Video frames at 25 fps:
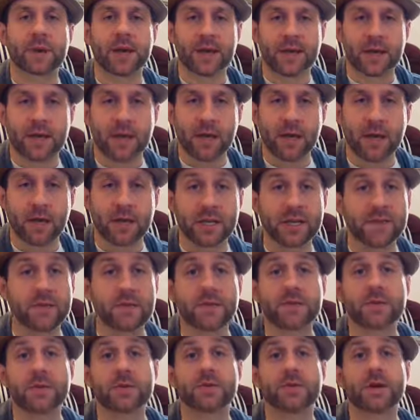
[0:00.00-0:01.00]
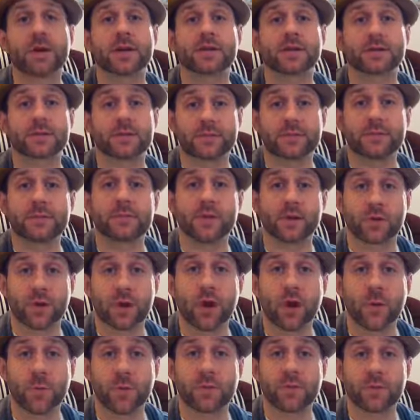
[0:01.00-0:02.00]
down, even if you're trying to
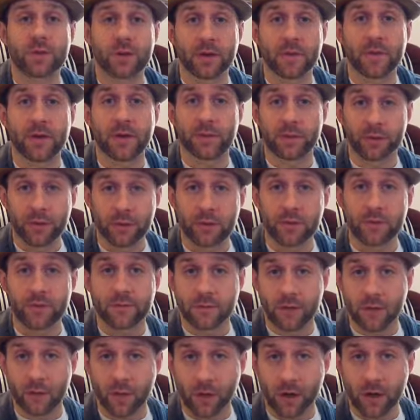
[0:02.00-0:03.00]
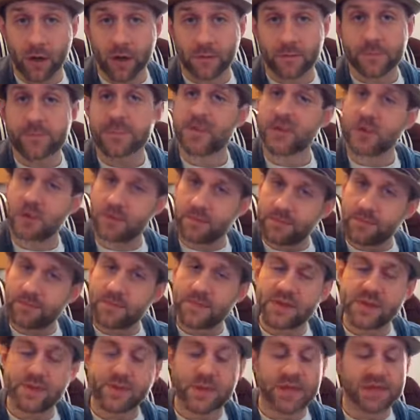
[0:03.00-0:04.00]
help them improve their work. So
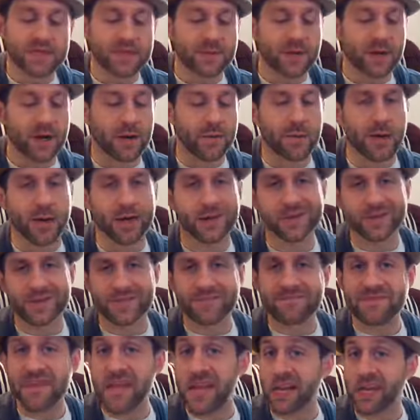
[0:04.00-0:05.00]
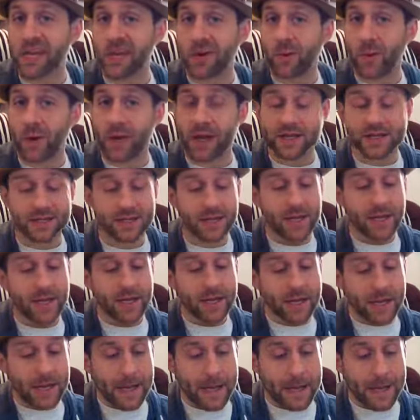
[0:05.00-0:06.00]
some things to bear in mind, just etiquette-wise.
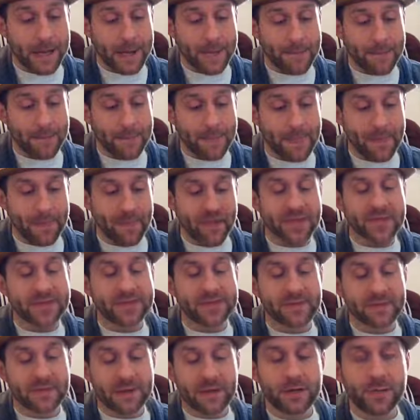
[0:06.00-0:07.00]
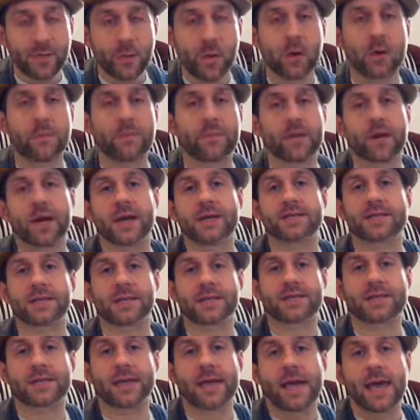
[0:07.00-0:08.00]
But this is a very important
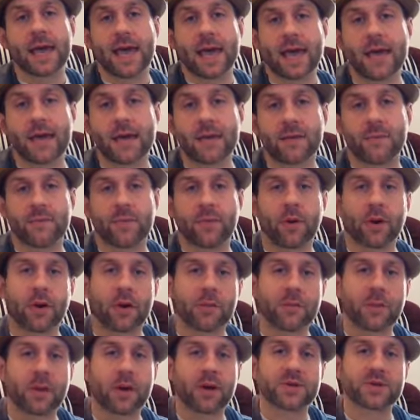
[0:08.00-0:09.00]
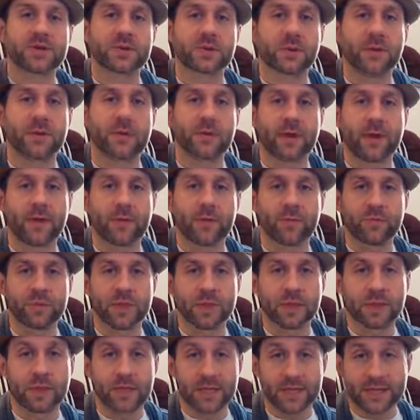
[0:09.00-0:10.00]
process, and part and parcel with that will
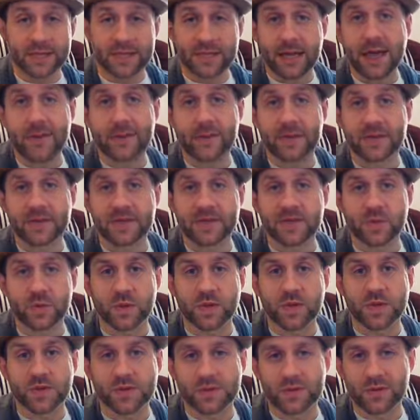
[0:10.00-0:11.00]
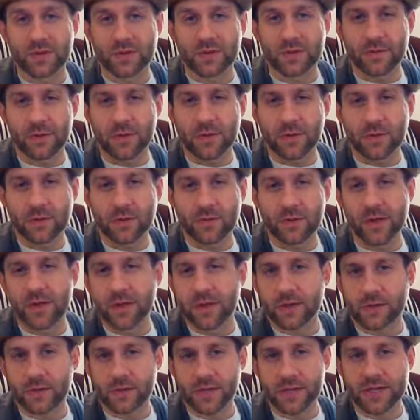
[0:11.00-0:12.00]
be the assignment this week. So the week
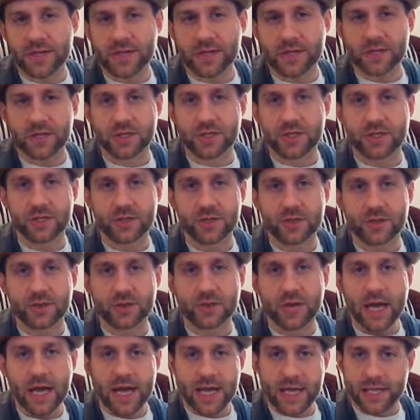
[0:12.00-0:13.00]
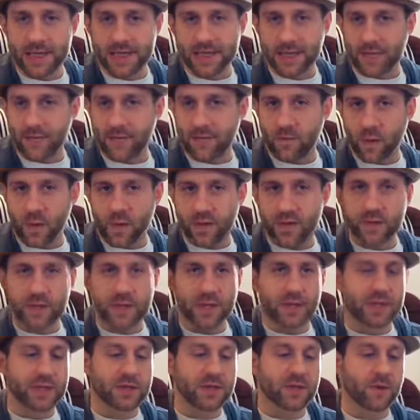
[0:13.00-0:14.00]
3 discussion 2 is kind of where you
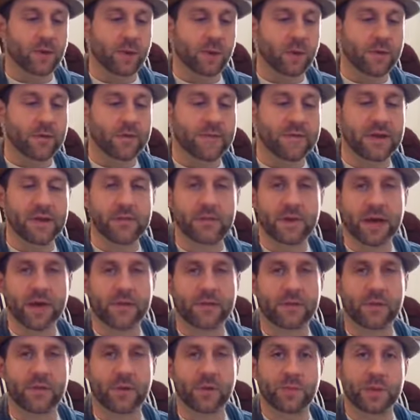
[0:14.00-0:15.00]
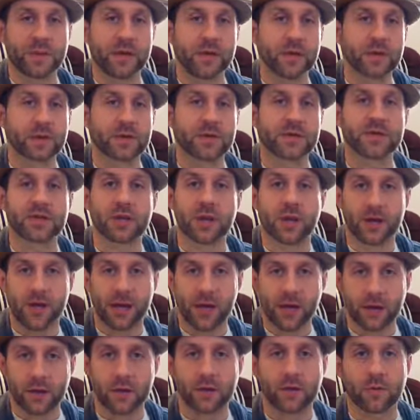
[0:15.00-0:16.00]
get your feedback from your peers on
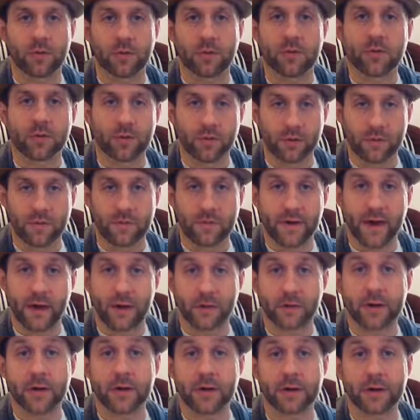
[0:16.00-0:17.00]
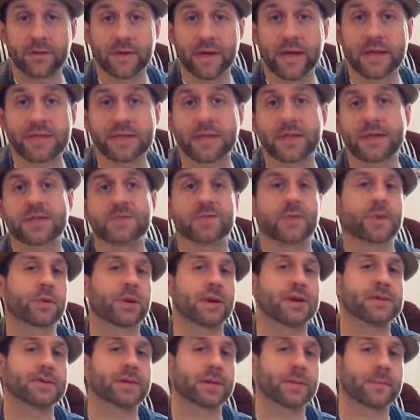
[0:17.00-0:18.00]
how your final narrative essay is
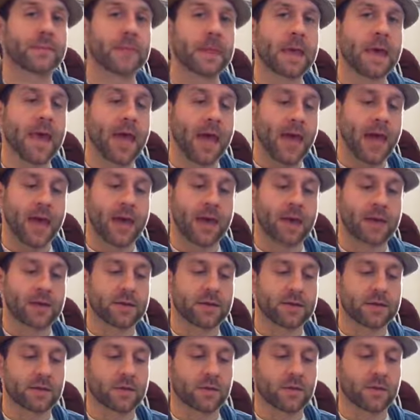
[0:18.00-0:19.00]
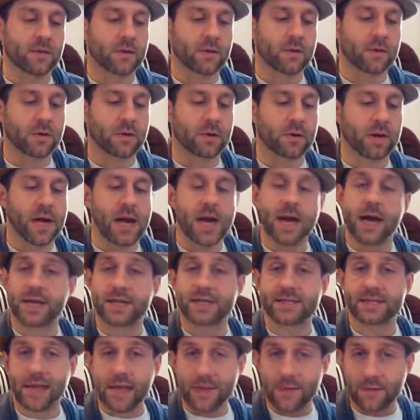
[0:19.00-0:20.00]
progressing, and your
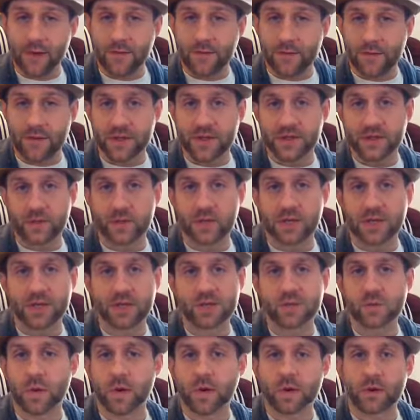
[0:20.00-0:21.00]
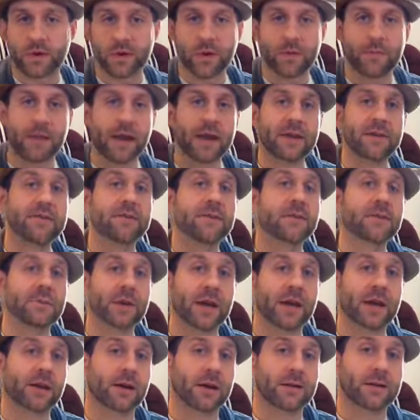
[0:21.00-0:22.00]
assignment for this week is where you'll get my
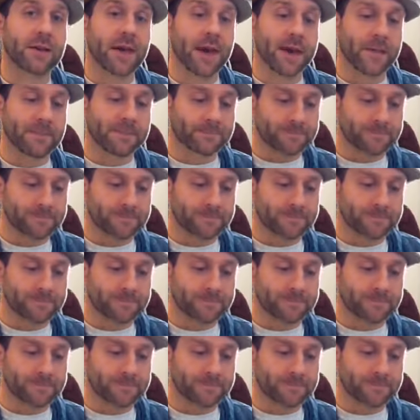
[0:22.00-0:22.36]
feedback on that.